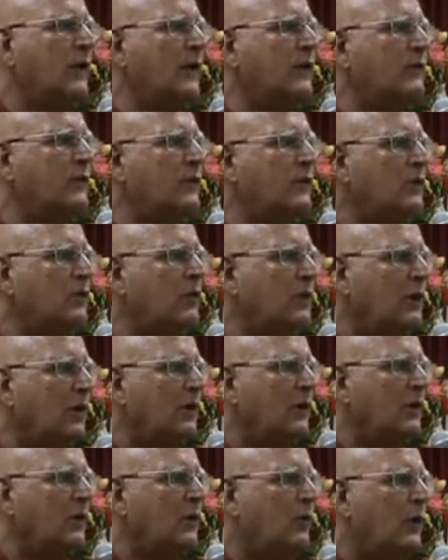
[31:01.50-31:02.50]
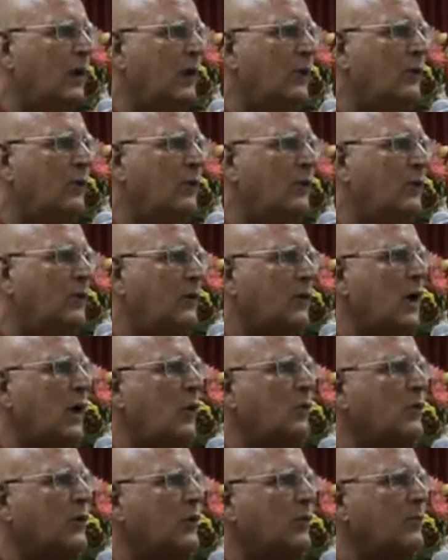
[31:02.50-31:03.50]
forgiven. You cannot
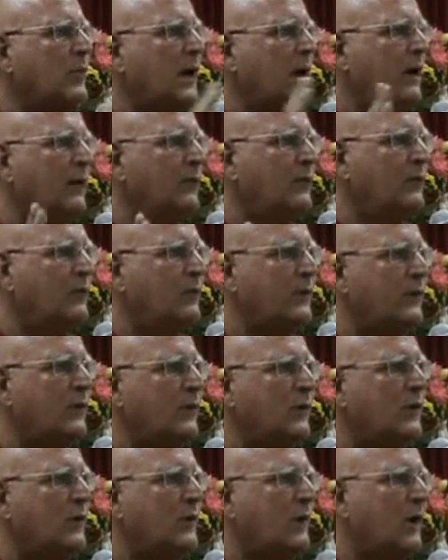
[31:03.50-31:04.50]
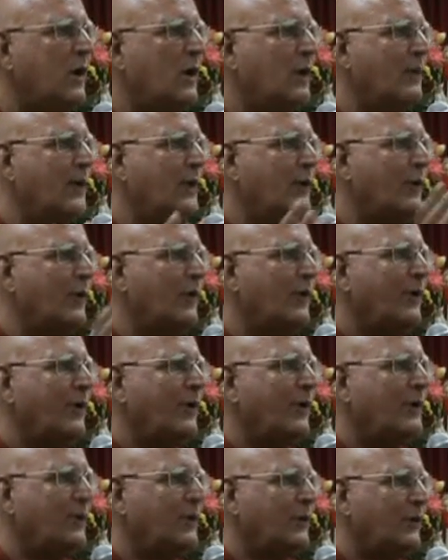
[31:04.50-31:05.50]
counterbalance with good karma
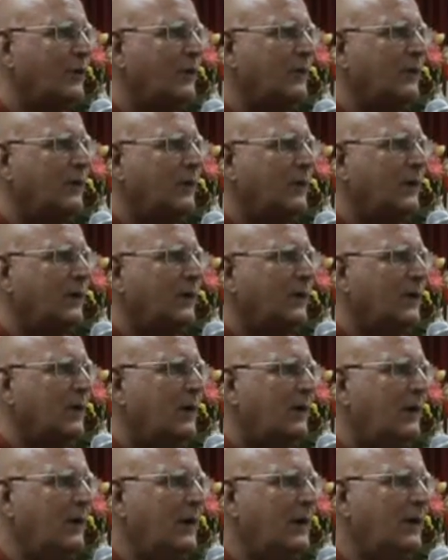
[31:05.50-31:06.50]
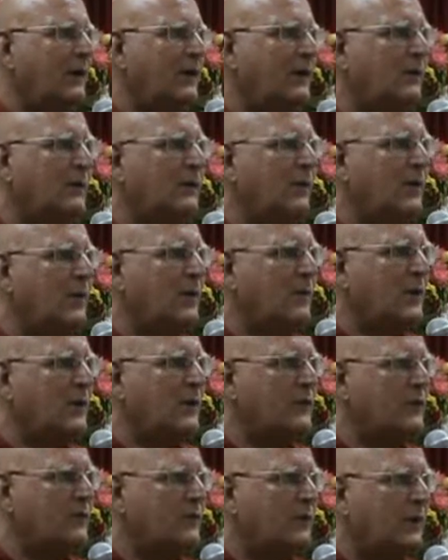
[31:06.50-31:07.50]
your sort of little
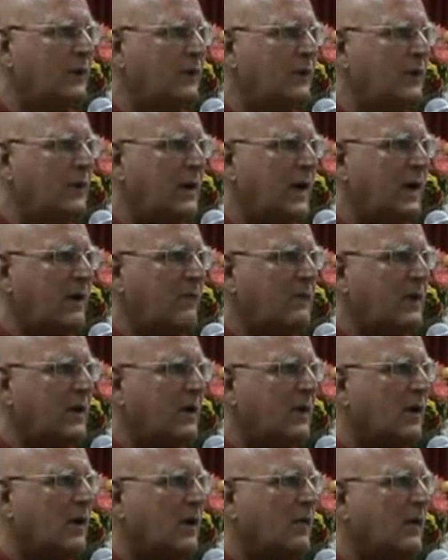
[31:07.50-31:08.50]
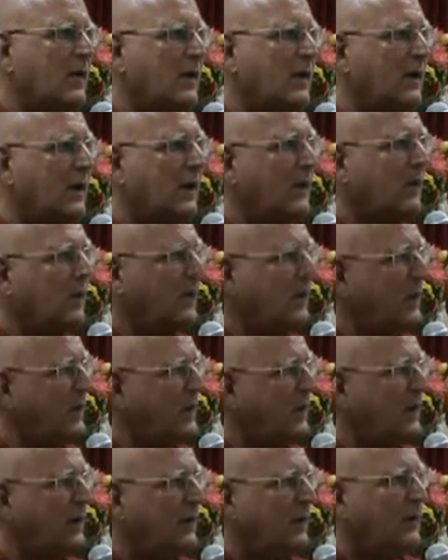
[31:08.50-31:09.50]
karmas, but the heavy karma
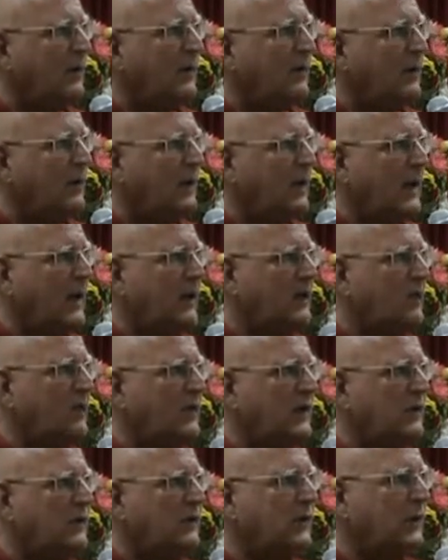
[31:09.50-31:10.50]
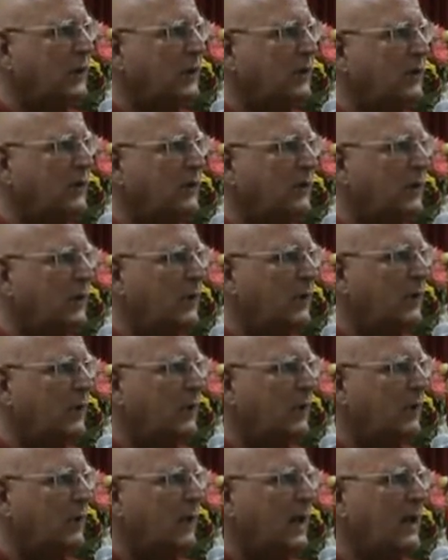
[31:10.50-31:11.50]
cannot be expiated
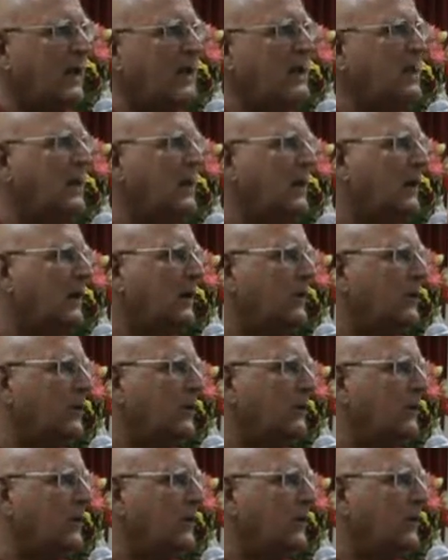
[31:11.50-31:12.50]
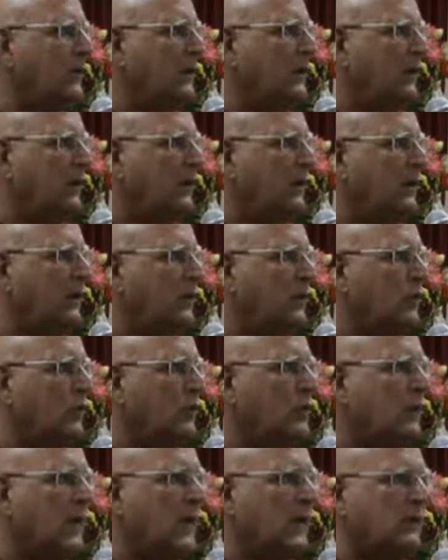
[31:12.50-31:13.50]
by any kind of
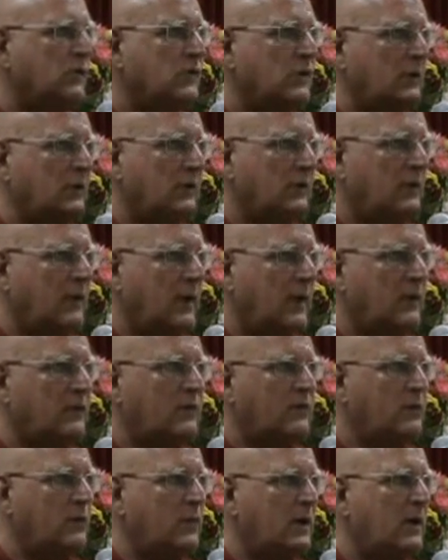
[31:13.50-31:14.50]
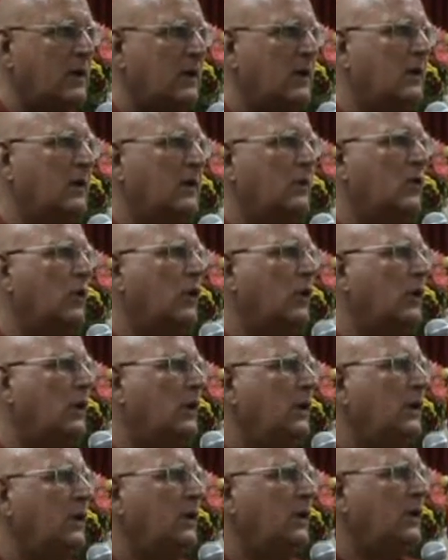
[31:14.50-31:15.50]
good action. It has to be
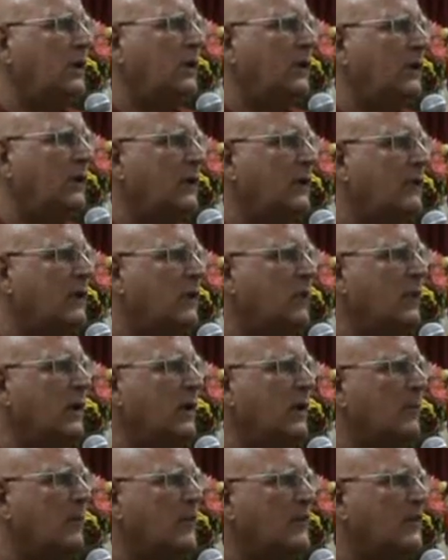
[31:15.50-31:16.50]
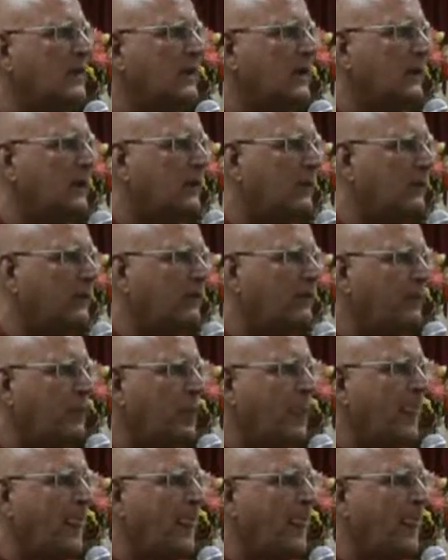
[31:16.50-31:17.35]
undergone, even if you become a saint.